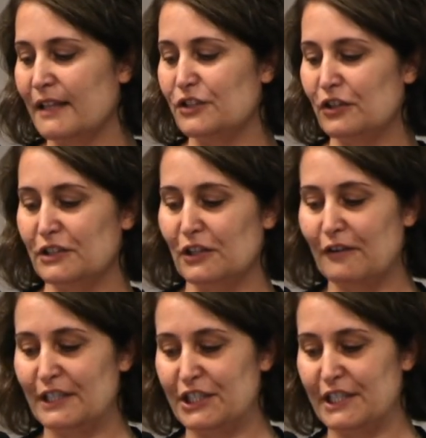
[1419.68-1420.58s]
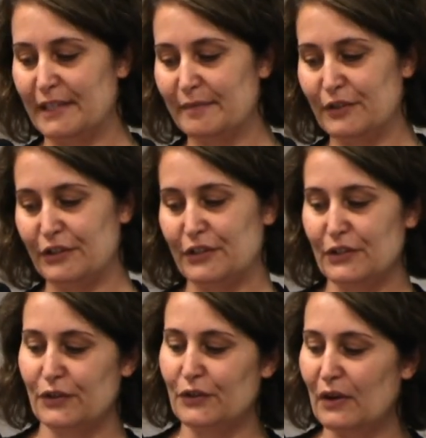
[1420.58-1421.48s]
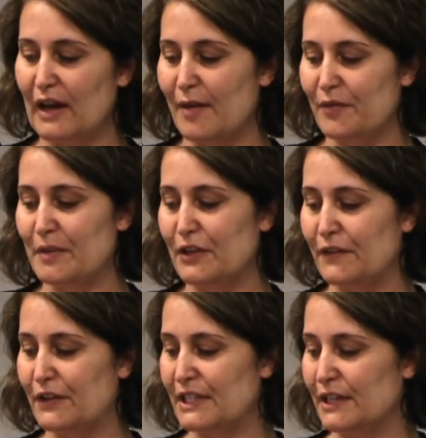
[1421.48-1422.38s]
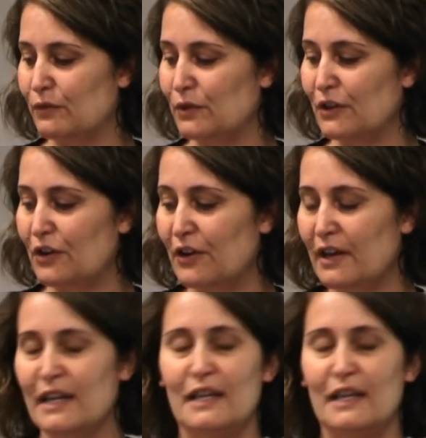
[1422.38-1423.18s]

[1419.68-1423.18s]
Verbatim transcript: Dr. Laurie Chisholm, who you saw from the University of Wollongong,